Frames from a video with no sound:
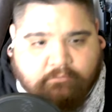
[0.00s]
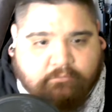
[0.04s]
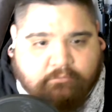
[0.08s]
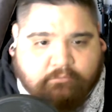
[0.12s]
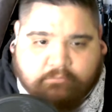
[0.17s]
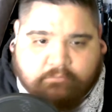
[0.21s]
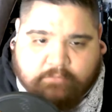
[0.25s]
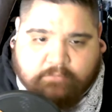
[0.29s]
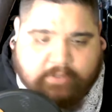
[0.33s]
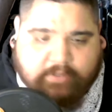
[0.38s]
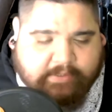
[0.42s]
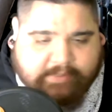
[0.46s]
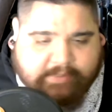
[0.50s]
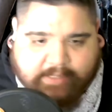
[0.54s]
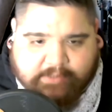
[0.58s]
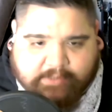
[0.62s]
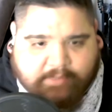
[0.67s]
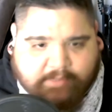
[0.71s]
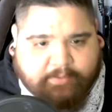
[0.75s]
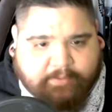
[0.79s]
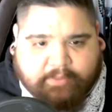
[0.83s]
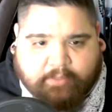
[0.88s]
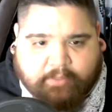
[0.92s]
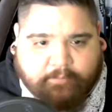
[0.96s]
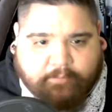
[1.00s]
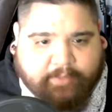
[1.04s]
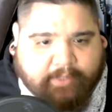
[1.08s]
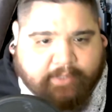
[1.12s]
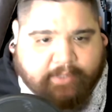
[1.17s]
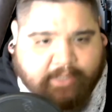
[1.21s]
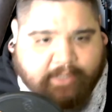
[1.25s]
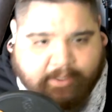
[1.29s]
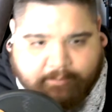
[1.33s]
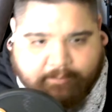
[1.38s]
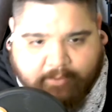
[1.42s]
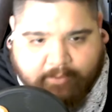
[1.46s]
It's not something that we
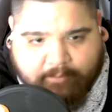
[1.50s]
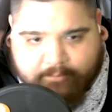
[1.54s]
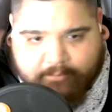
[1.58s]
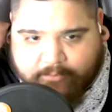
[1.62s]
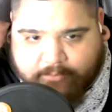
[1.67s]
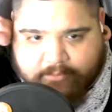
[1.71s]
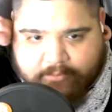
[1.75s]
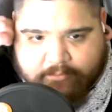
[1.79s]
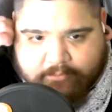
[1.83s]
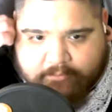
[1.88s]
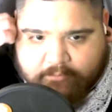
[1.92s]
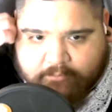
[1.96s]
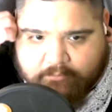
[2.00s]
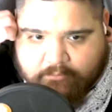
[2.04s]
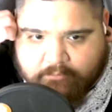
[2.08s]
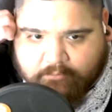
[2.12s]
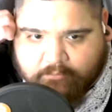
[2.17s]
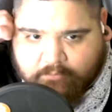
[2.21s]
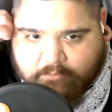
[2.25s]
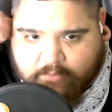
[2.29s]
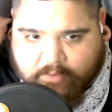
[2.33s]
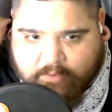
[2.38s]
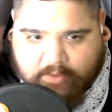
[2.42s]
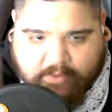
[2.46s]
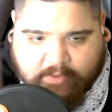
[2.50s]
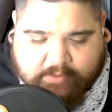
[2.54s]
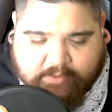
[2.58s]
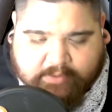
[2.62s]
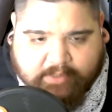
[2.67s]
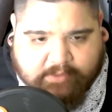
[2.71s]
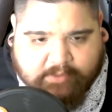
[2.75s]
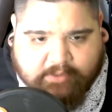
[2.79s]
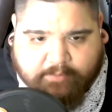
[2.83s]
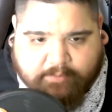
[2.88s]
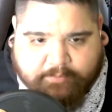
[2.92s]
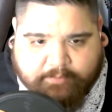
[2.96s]
came up with. It's
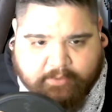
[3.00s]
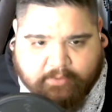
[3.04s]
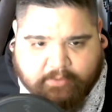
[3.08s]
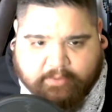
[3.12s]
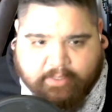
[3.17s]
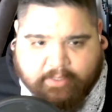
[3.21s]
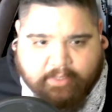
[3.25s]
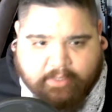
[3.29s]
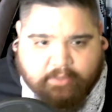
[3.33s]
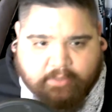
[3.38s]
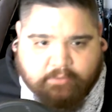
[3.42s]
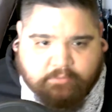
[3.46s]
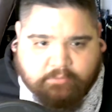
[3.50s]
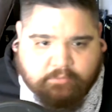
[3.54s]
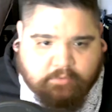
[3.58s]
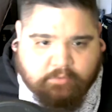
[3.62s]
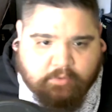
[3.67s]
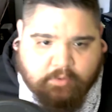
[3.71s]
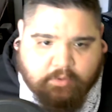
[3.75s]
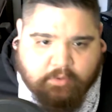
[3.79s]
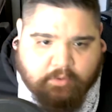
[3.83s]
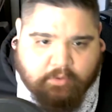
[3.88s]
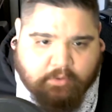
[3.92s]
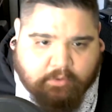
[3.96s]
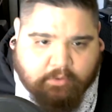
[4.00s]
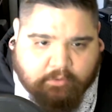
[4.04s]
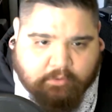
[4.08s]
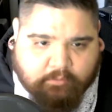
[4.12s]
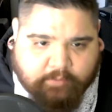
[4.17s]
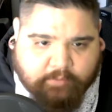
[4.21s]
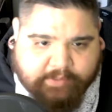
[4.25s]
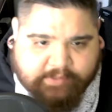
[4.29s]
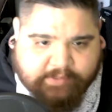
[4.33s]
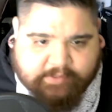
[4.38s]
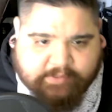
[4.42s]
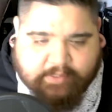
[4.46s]
not something that
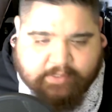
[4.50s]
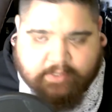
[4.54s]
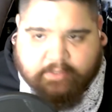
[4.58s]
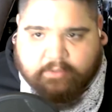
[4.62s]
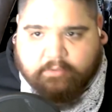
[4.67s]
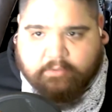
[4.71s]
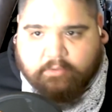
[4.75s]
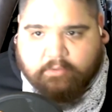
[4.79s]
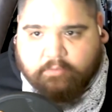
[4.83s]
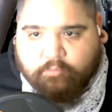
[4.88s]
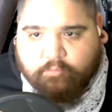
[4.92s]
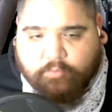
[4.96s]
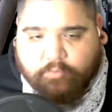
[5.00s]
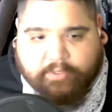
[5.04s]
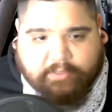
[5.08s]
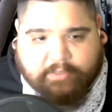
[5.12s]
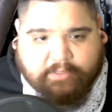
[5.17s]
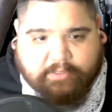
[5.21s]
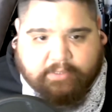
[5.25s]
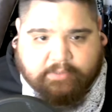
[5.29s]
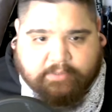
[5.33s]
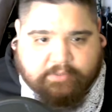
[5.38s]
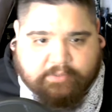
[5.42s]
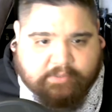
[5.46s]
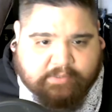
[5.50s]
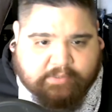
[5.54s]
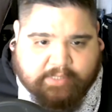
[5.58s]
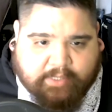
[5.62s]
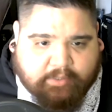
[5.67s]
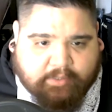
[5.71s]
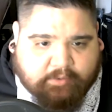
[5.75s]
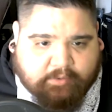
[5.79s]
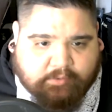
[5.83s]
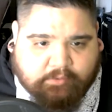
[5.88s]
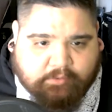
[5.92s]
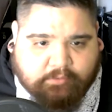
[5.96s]
we said we need to
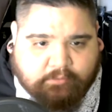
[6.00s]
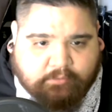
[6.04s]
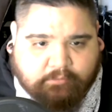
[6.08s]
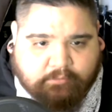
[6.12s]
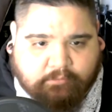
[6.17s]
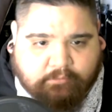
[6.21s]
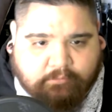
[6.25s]
tackle.